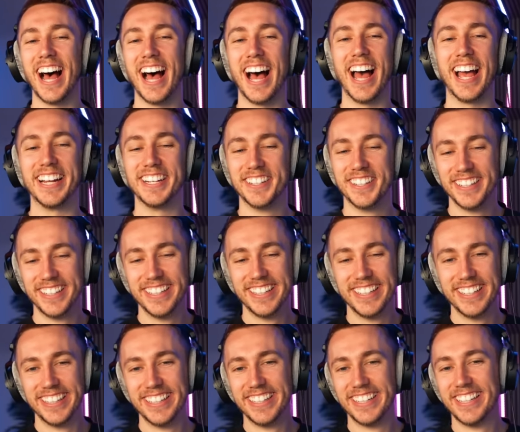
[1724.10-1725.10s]
Aye.
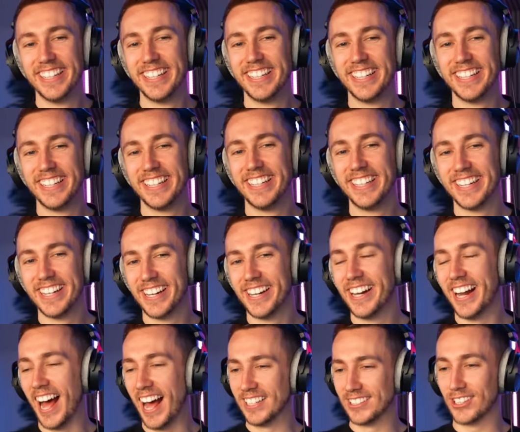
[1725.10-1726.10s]

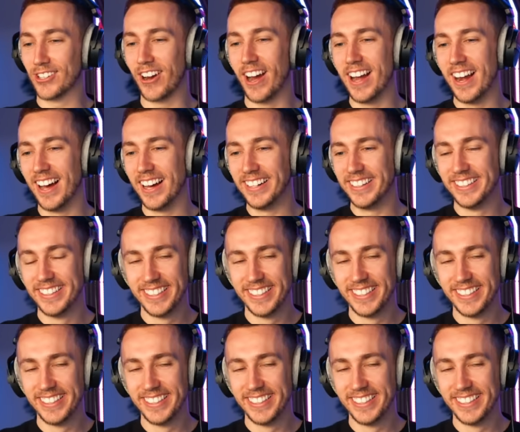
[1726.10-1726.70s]
That was a great line.